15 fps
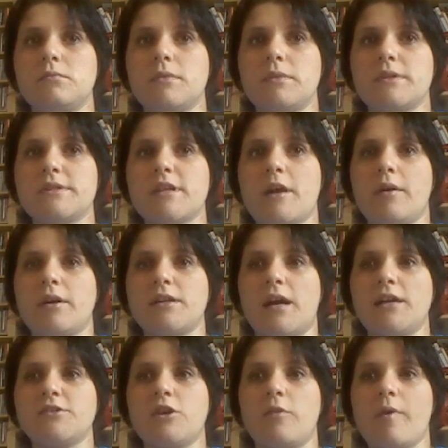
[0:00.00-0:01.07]
So
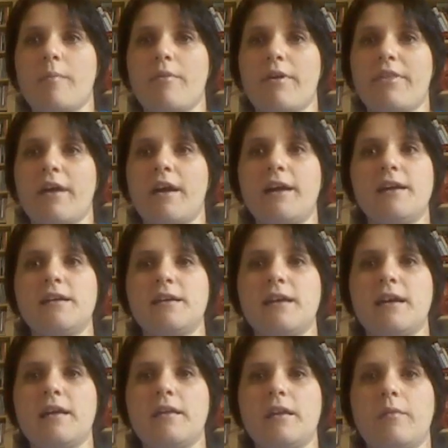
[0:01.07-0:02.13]
I told my brother,
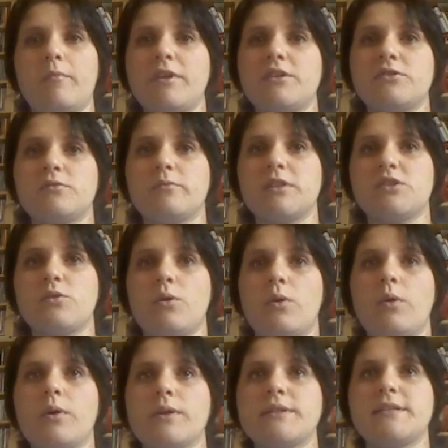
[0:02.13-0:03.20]
and we
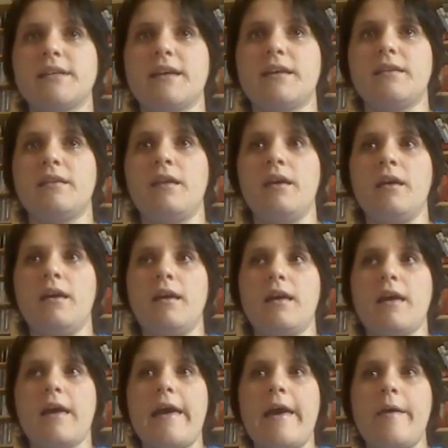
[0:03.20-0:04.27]
talked, and
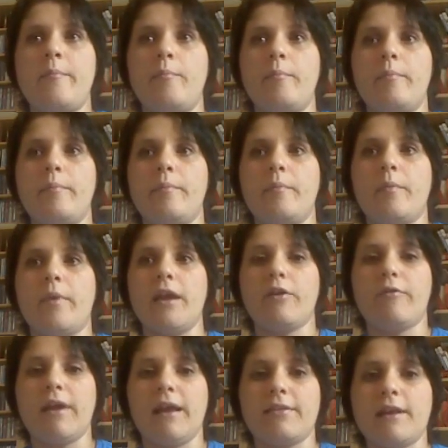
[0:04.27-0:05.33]
we
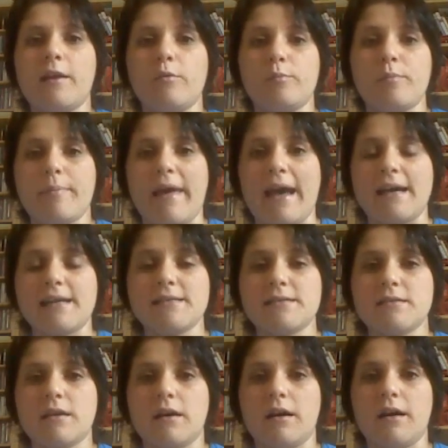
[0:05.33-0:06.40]
agreed that it would be
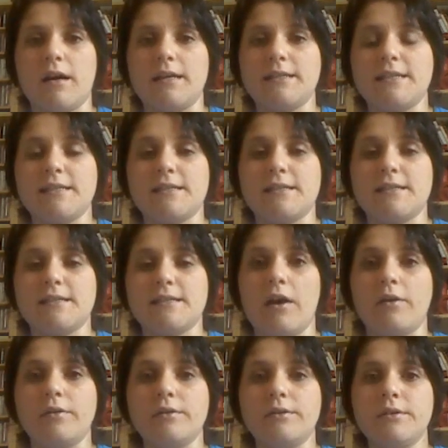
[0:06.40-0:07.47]
best that I didn't
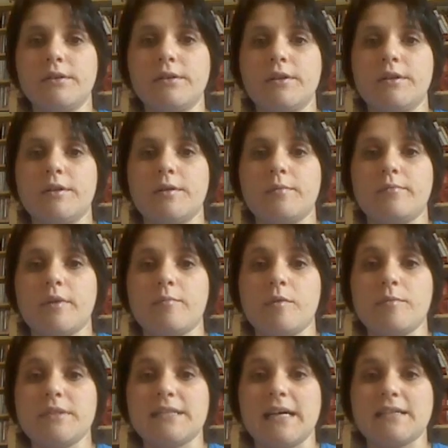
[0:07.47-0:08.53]
tell my
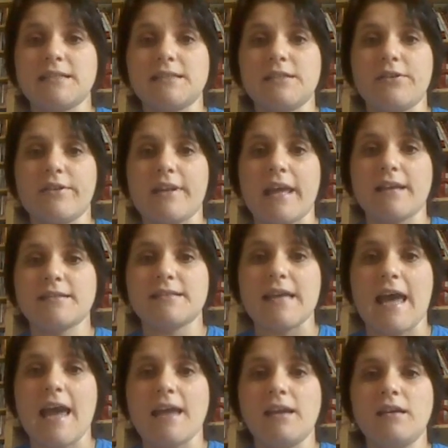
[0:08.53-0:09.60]
mum and dad until the next
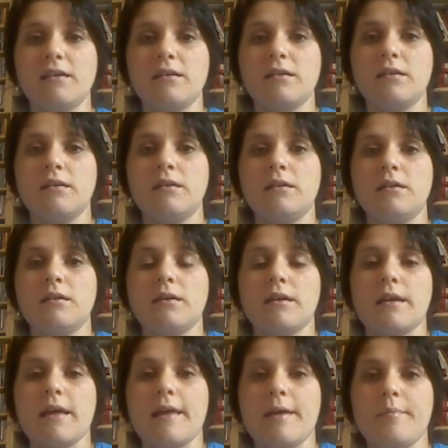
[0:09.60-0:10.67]
day,
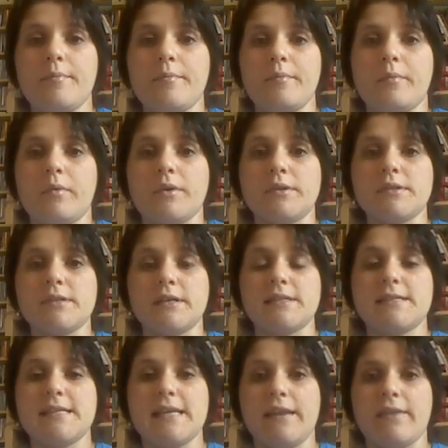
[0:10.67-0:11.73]
once
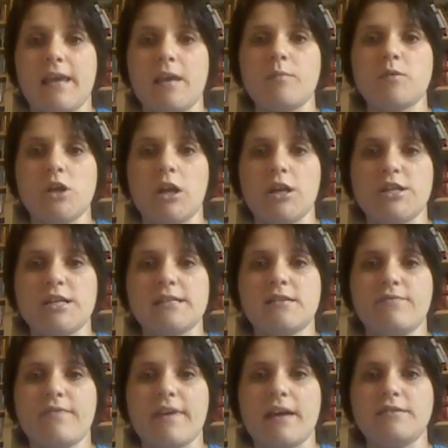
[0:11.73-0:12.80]
I'd seen the haematologist
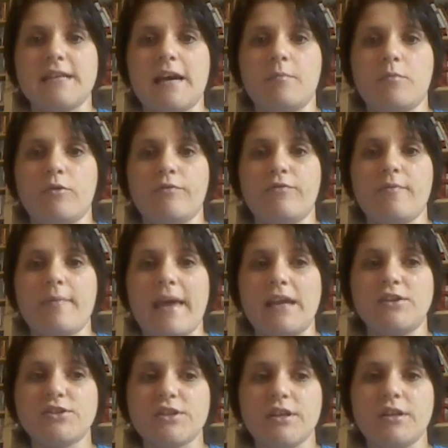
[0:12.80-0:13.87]
and found out more
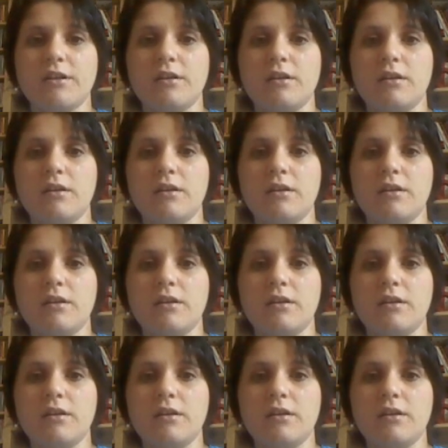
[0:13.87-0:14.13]
information.